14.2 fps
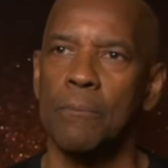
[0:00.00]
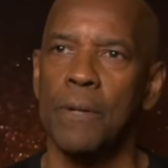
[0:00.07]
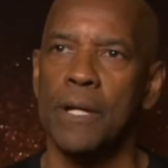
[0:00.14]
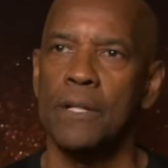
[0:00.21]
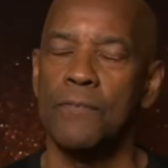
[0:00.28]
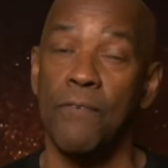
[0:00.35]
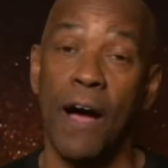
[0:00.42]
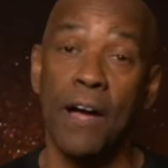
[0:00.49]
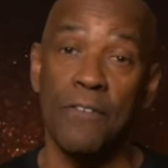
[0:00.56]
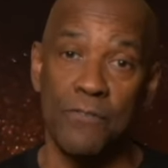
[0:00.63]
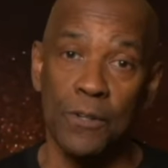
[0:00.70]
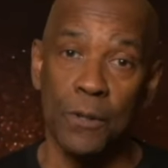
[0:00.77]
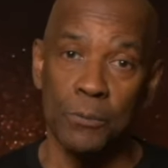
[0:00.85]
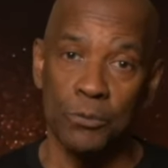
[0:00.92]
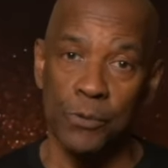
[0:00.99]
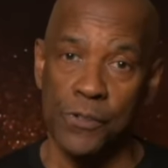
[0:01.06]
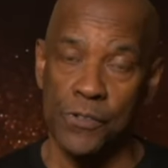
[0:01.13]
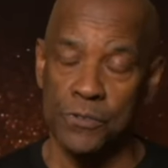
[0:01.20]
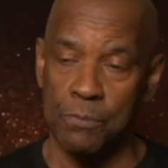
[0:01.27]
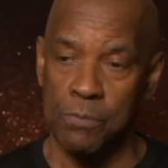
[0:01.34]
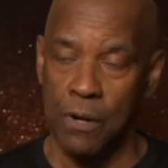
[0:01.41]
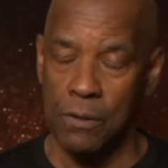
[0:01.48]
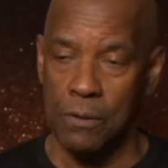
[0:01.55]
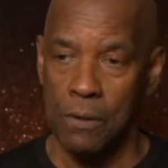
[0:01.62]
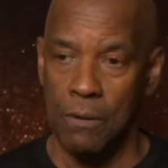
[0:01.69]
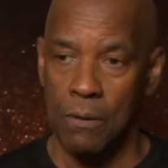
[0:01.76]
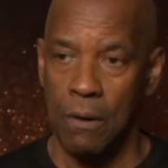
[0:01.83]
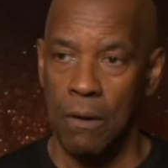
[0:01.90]
to give it credibility,
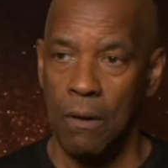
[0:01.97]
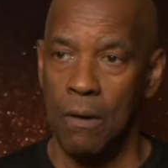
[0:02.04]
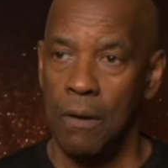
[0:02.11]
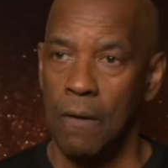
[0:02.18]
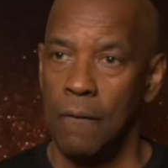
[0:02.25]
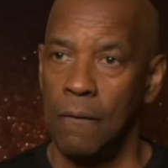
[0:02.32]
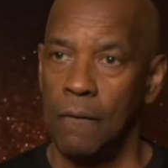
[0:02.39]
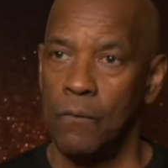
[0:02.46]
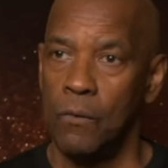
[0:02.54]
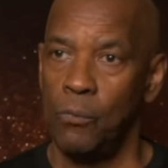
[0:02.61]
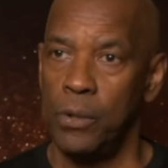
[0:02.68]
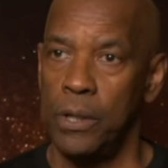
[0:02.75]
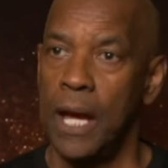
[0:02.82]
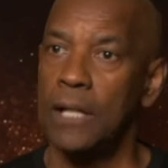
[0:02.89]
in name at least.